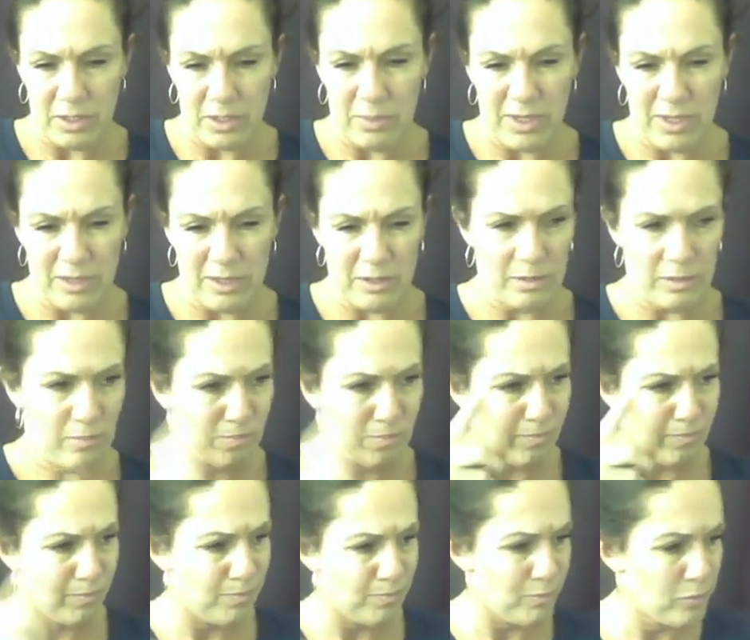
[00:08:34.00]
has a
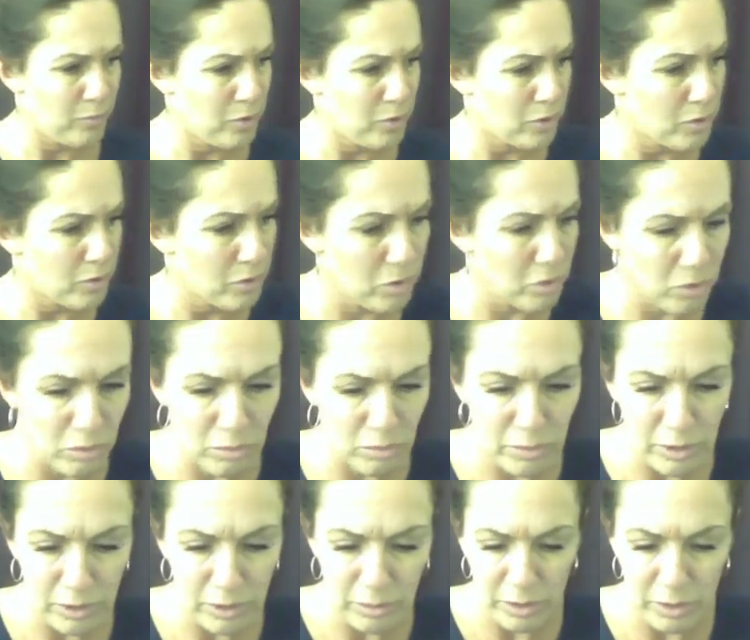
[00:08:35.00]
2
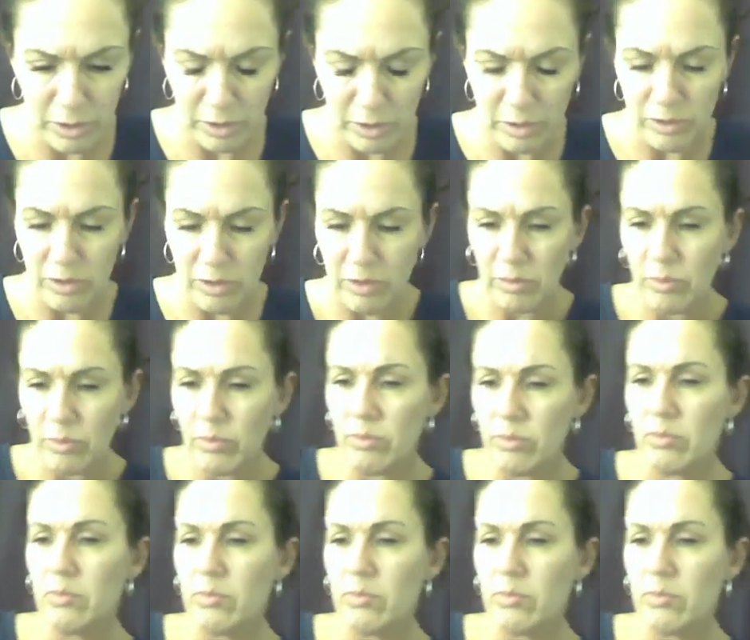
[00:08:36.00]
millimeters or,